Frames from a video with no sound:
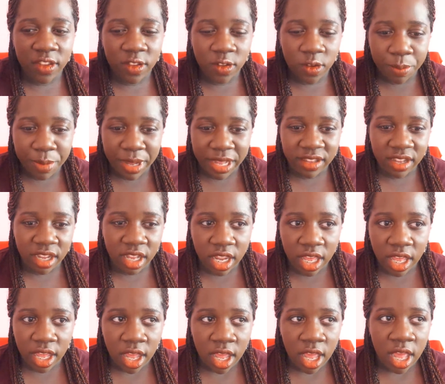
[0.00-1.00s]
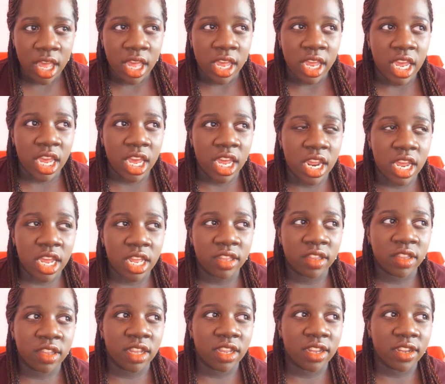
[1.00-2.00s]
So basically it
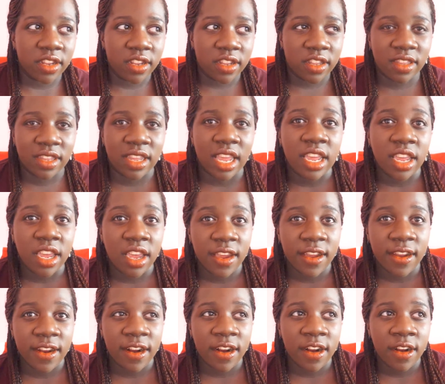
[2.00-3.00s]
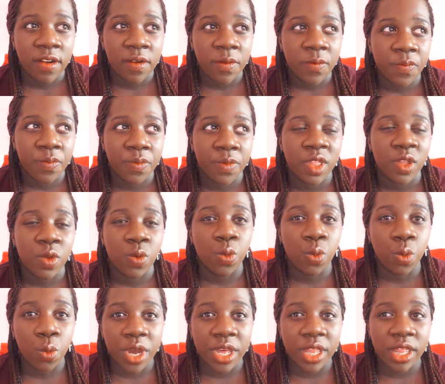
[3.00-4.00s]
is skincare
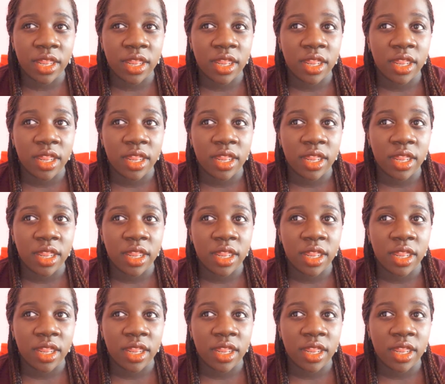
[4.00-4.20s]
with,